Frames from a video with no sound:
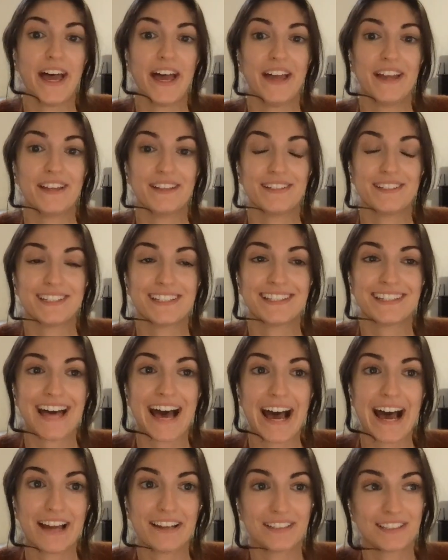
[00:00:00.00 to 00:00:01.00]
And
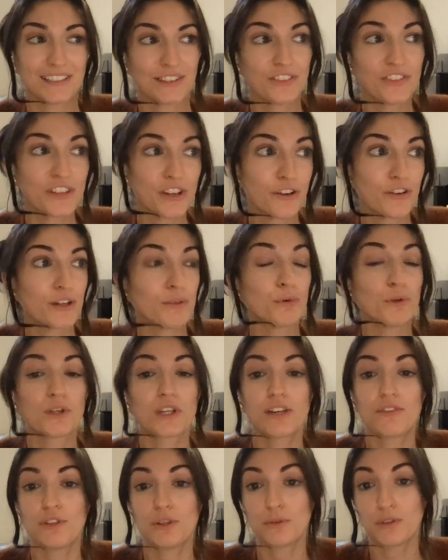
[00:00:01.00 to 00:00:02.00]
that, in theory,
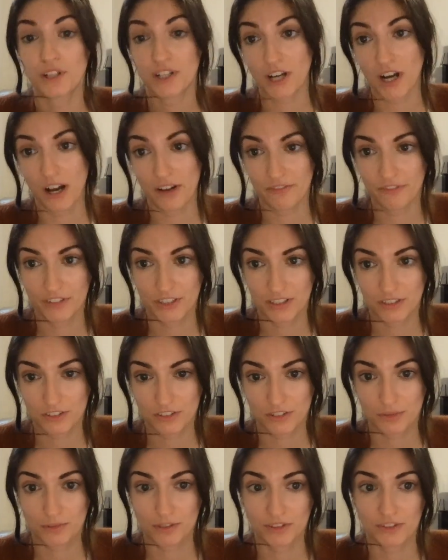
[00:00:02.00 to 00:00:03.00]
will give you the
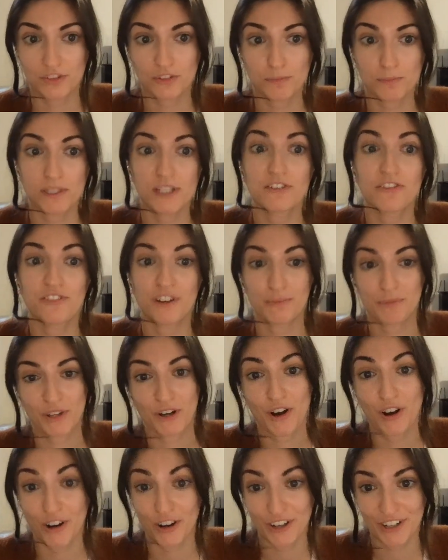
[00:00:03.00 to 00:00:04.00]
confidence to really speak
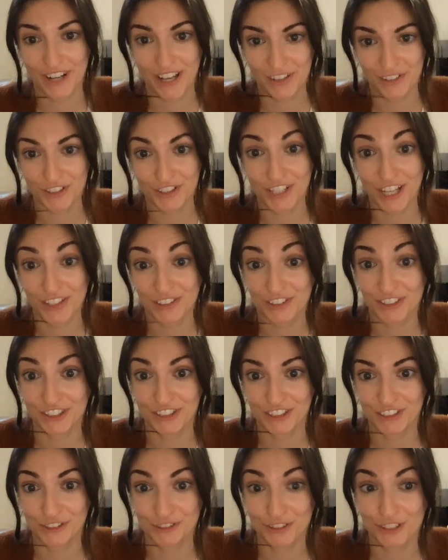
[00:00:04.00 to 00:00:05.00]
from the heart, as
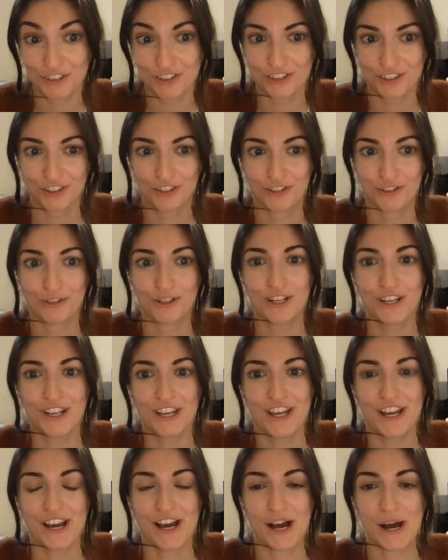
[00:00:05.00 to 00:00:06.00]
Eliza alluded to,
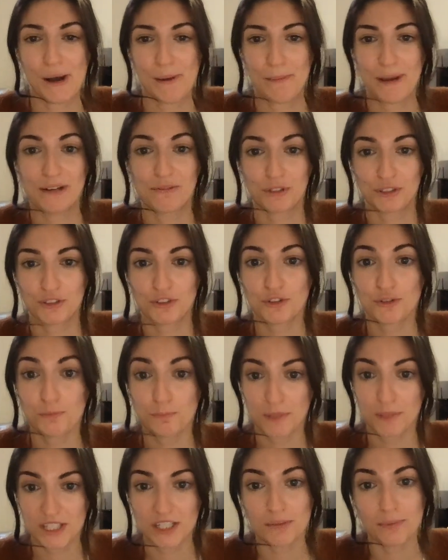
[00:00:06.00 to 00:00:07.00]
and really
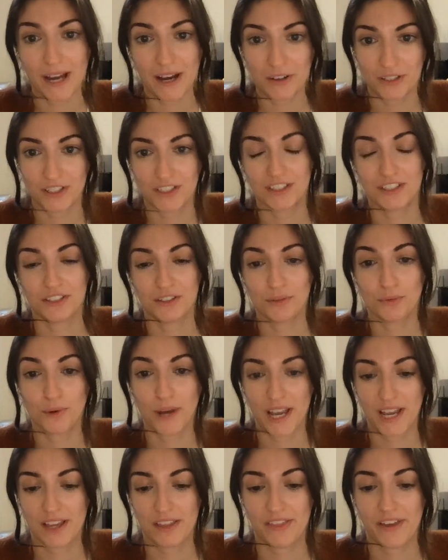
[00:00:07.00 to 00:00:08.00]
speak about it in a
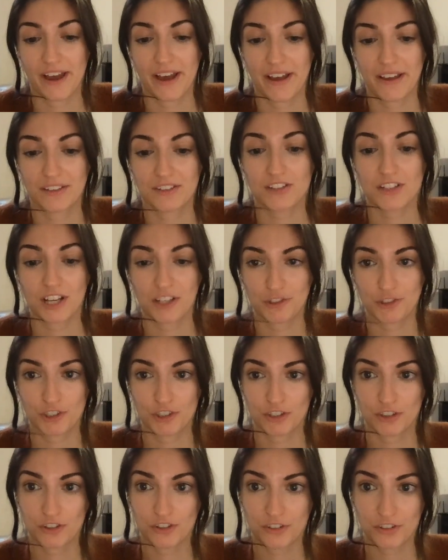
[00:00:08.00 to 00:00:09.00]
way that
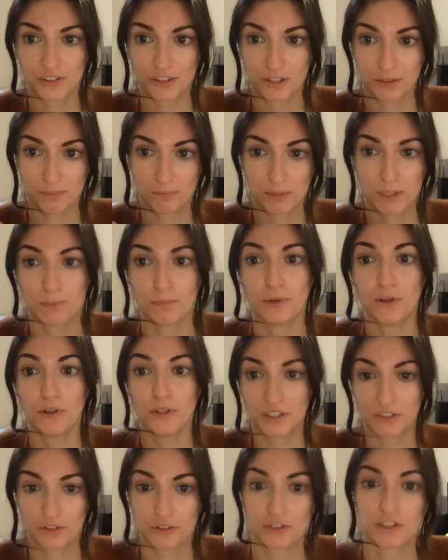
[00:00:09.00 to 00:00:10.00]
touches the
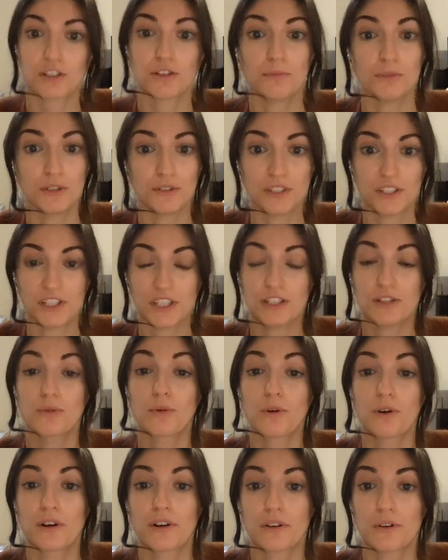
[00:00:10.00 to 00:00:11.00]
people in your
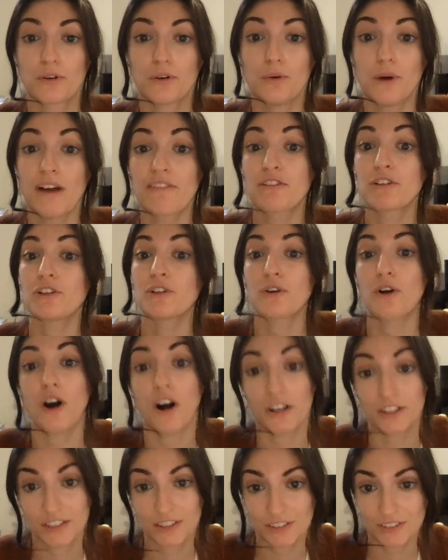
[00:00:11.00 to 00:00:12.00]
community or whoever
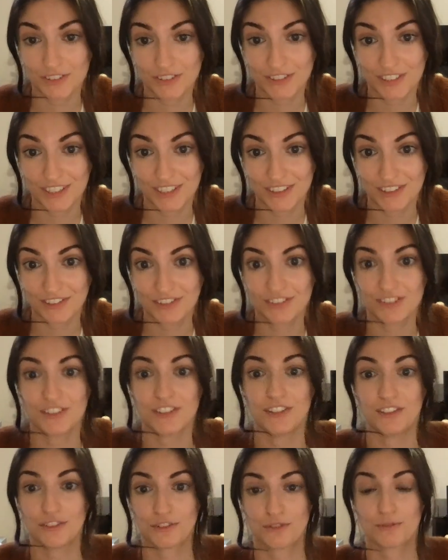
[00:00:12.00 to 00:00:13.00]
your audience
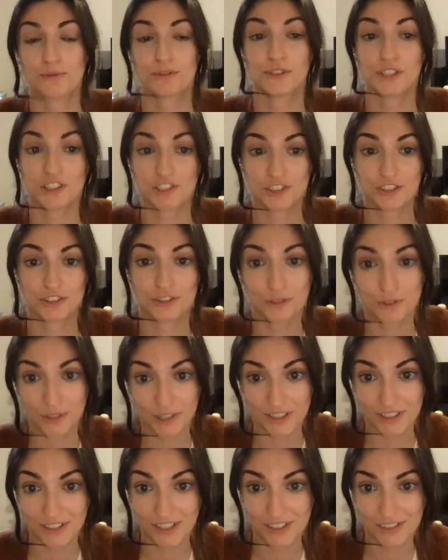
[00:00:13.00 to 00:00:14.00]
is in your relational
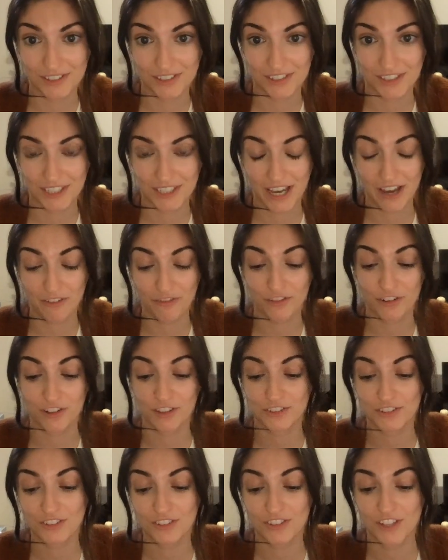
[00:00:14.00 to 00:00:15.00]
organizing
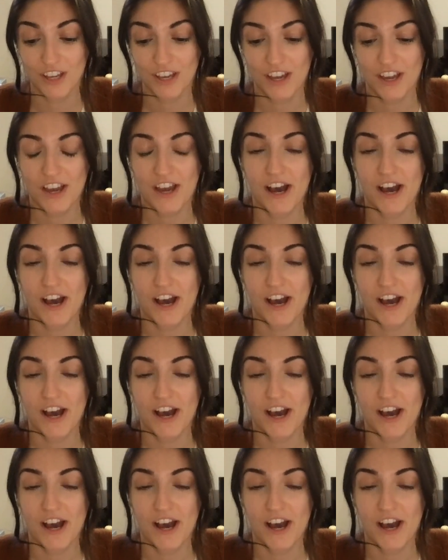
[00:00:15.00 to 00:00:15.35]
efforts.